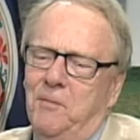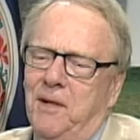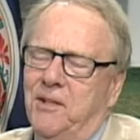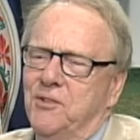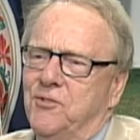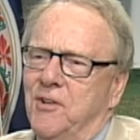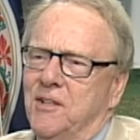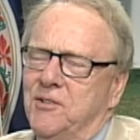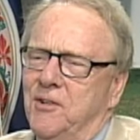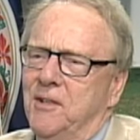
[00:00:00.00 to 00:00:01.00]
about those
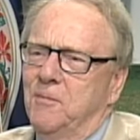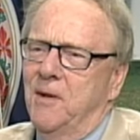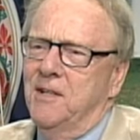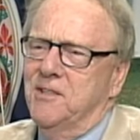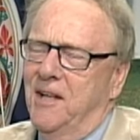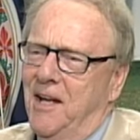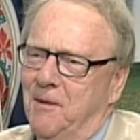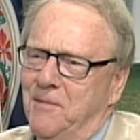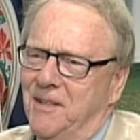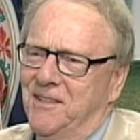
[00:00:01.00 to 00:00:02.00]
drugs that are in the medicine
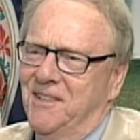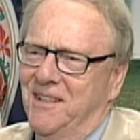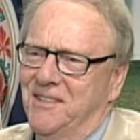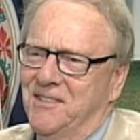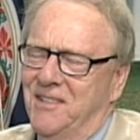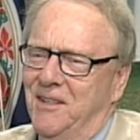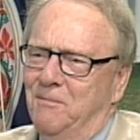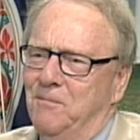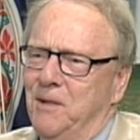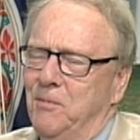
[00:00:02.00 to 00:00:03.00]
cabinet that uh,
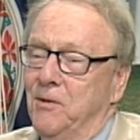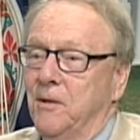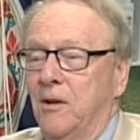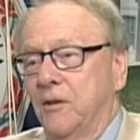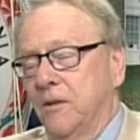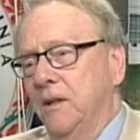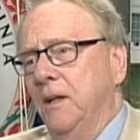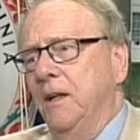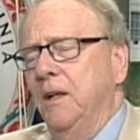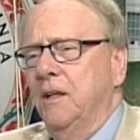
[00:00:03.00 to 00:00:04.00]
people aren't
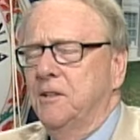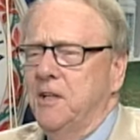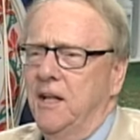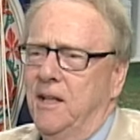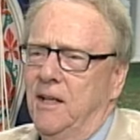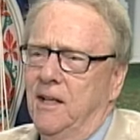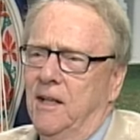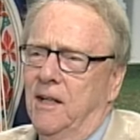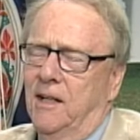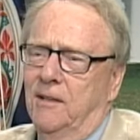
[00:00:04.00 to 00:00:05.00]

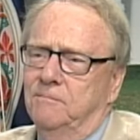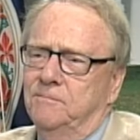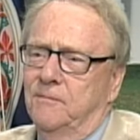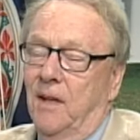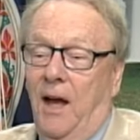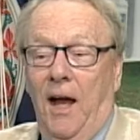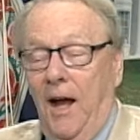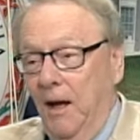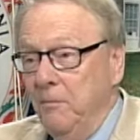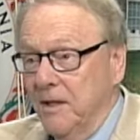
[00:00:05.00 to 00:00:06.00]
taking? Uh,
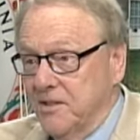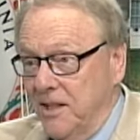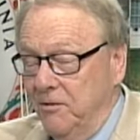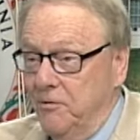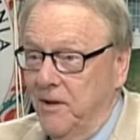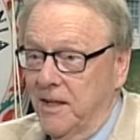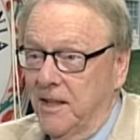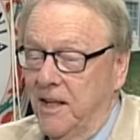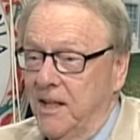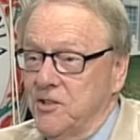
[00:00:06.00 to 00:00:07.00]
I myself have had
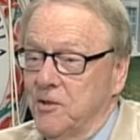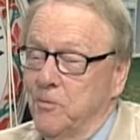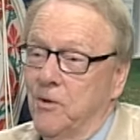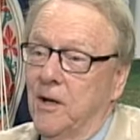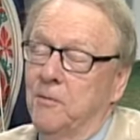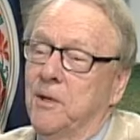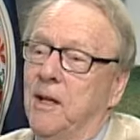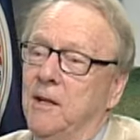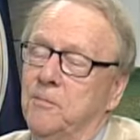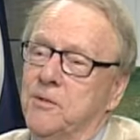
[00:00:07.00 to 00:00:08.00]
occasion where I would
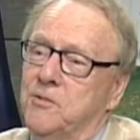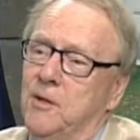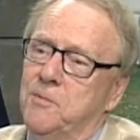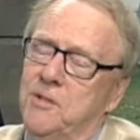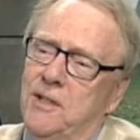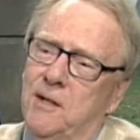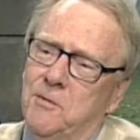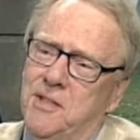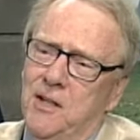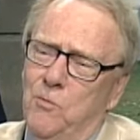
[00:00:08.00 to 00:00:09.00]
get a prescription and I
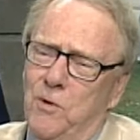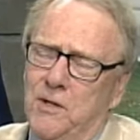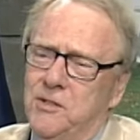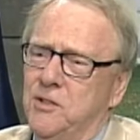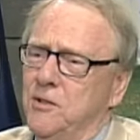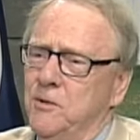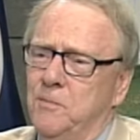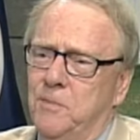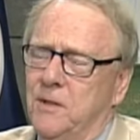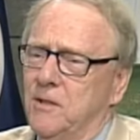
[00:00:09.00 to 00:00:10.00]
would take one or two
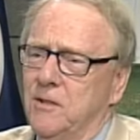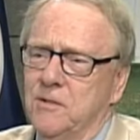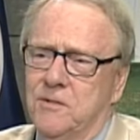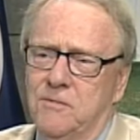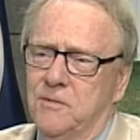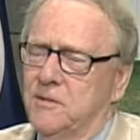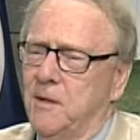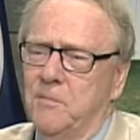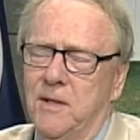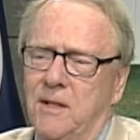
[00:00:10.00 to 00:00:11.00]
pills for
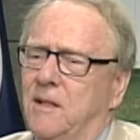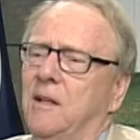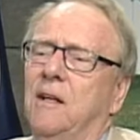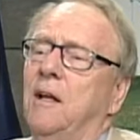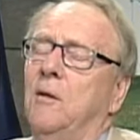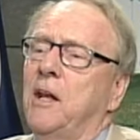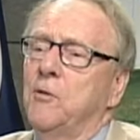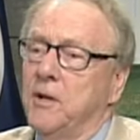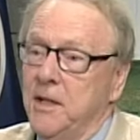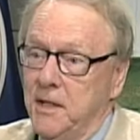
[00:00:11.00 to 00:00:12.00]
something and oh, I
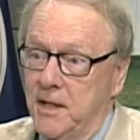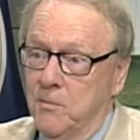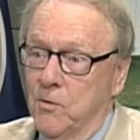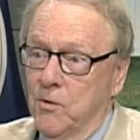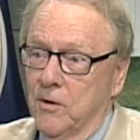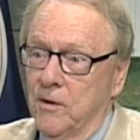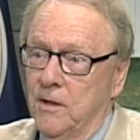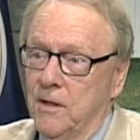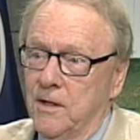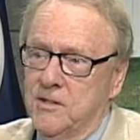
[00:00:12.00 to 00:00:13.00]
don't need anymore.
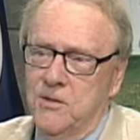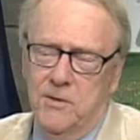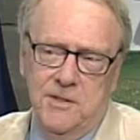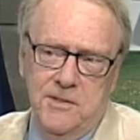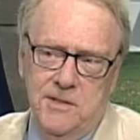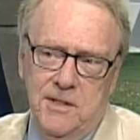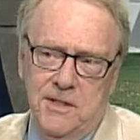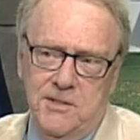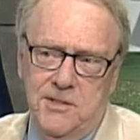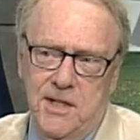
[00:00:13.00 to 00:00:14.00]
And so it's, mm -hmm.
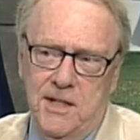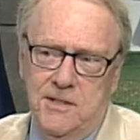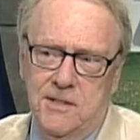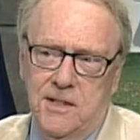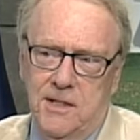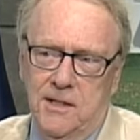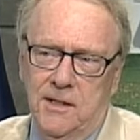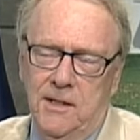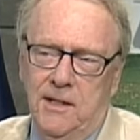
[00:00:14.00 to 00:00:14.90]
it stays there.